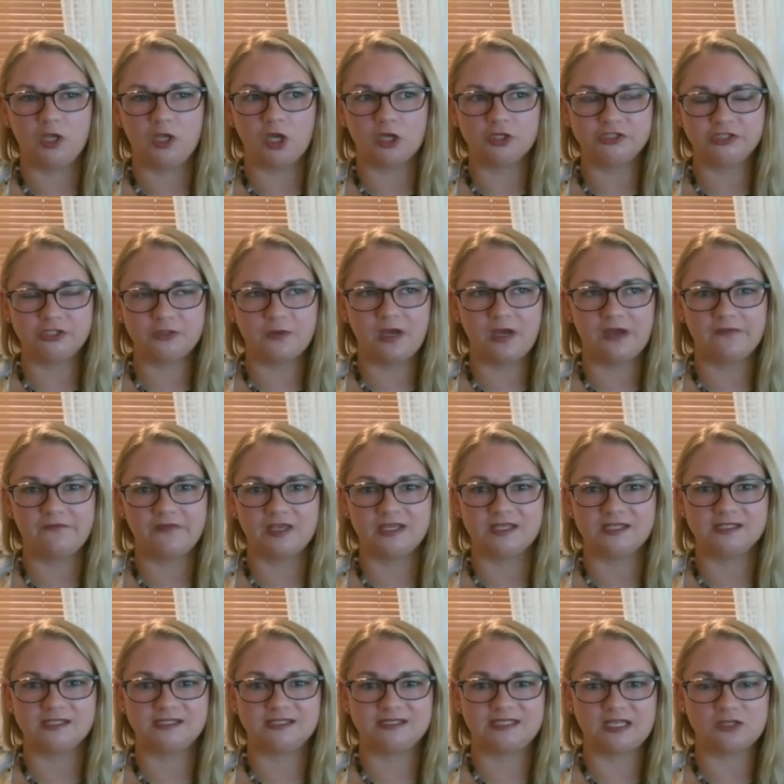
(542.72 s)
also have a
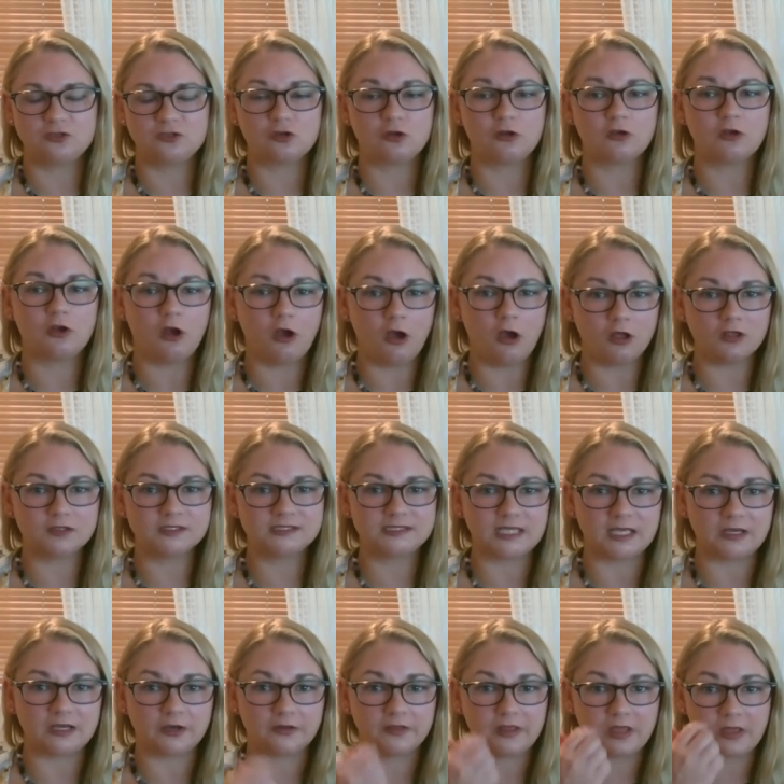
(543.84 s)
central call
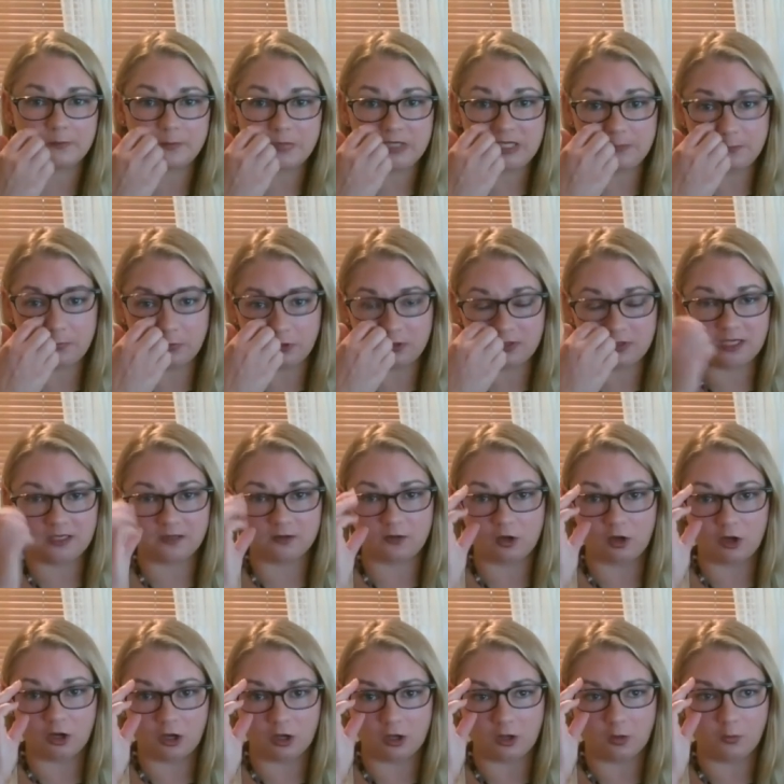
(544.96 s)
center that people can
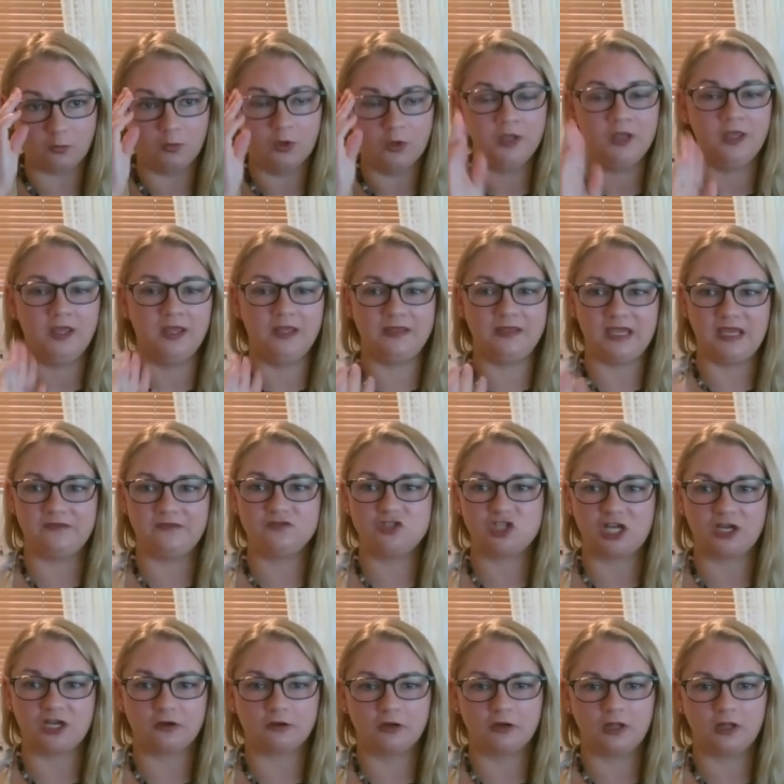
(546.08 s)
call, and they have
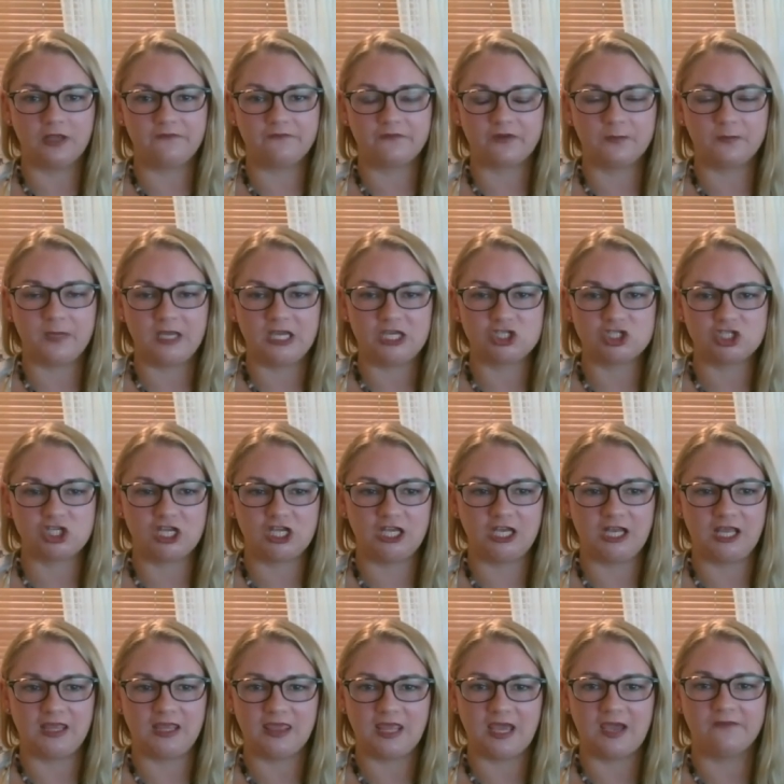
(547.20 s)
general information.
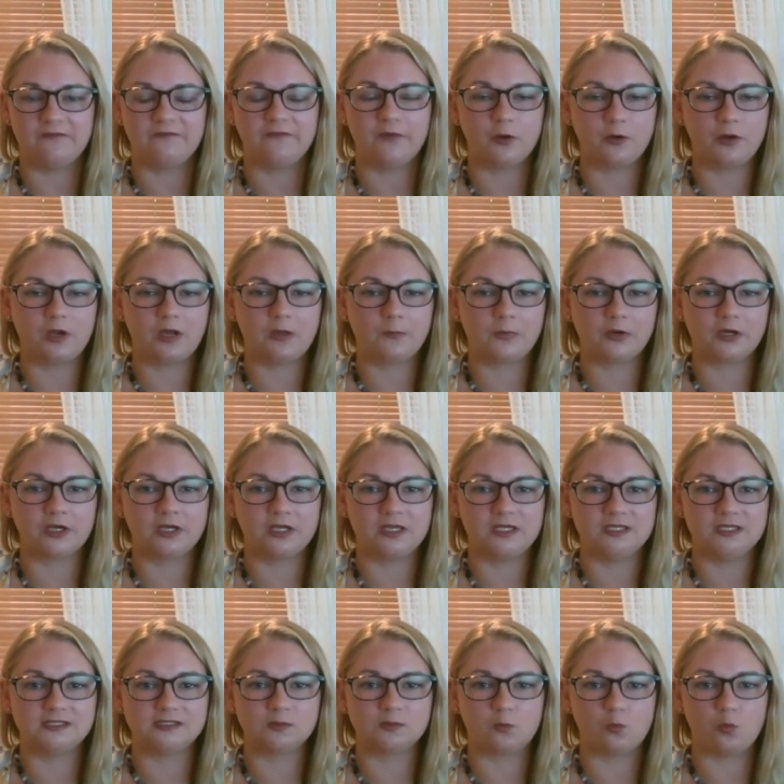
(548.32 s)
And that phone number
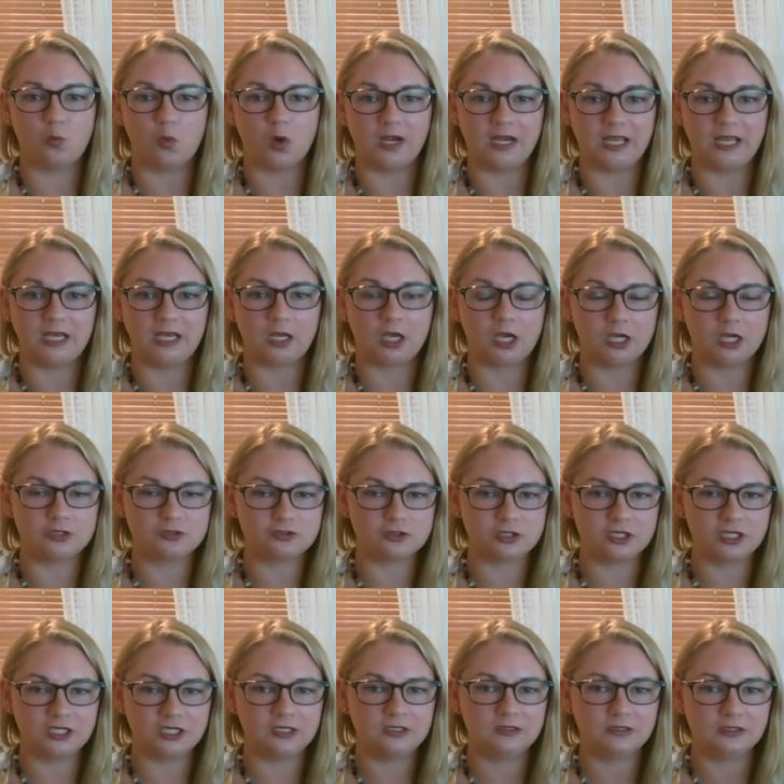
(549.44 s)
is
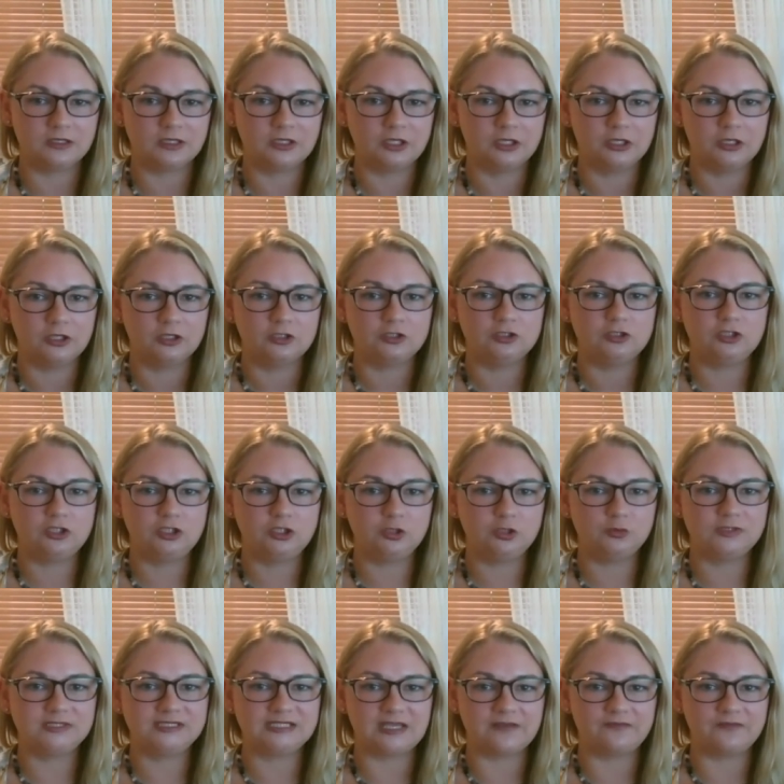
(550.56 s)

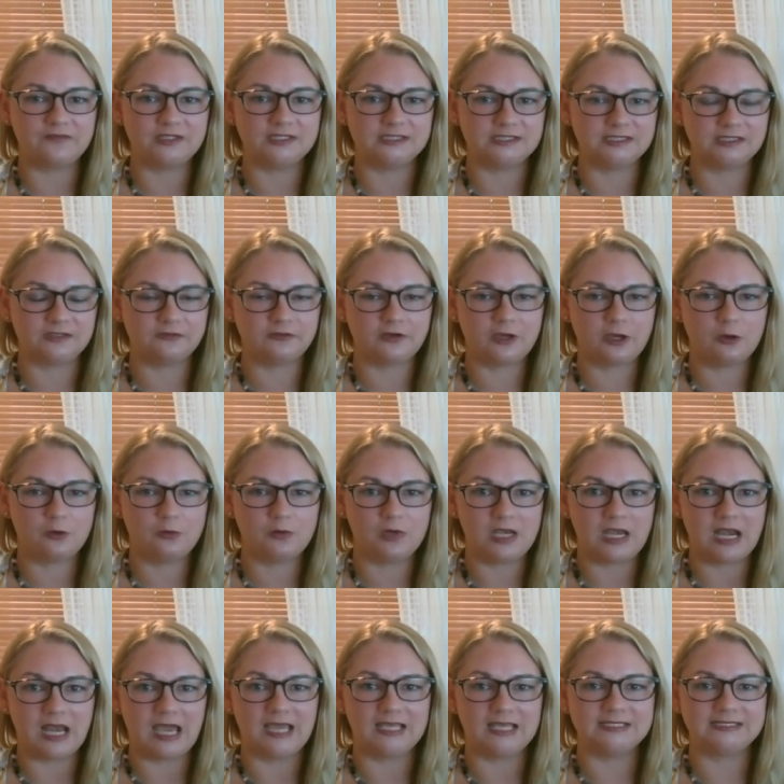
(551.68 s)

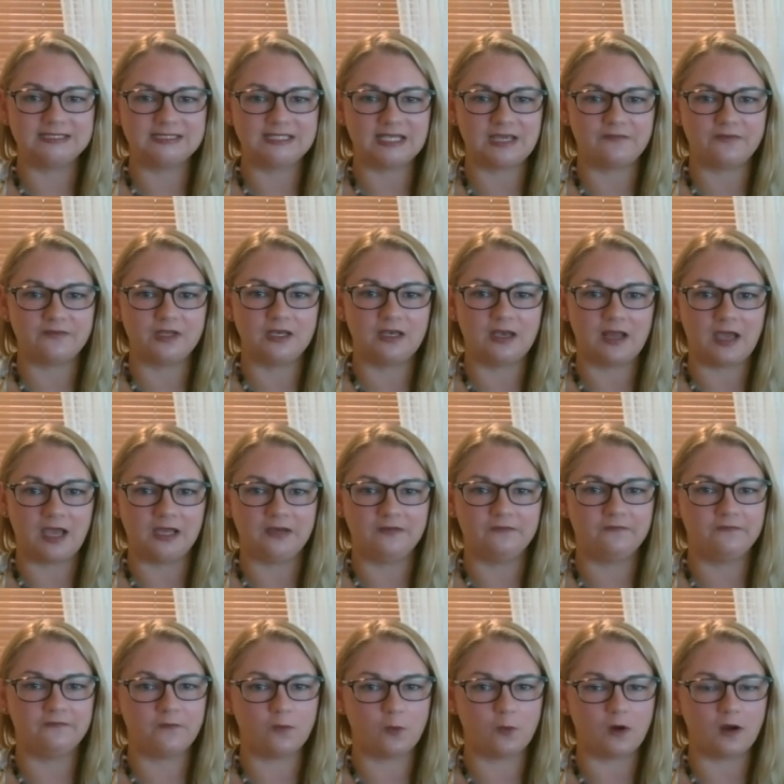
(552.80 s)

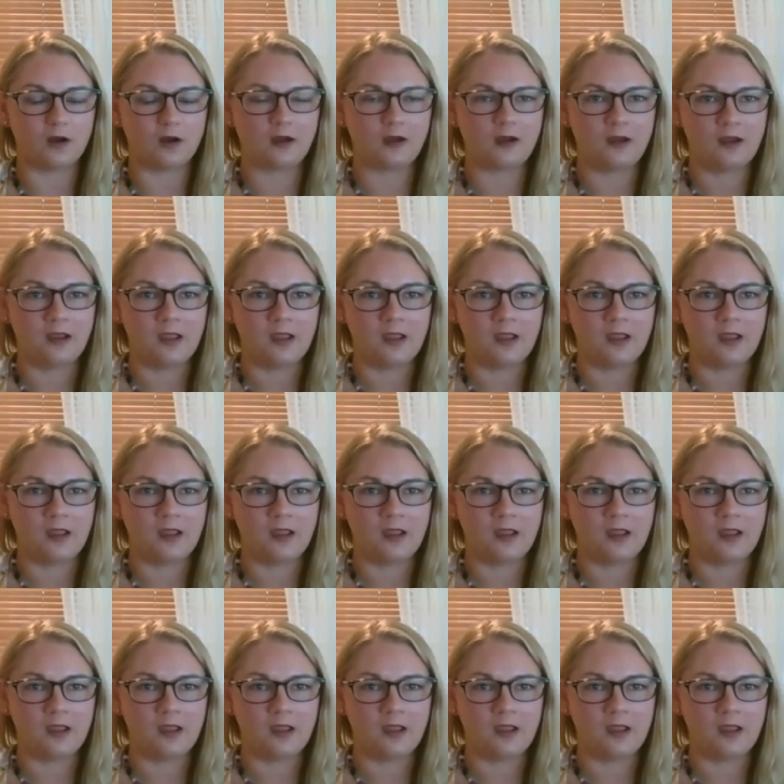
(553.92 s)
1-800-270-9794.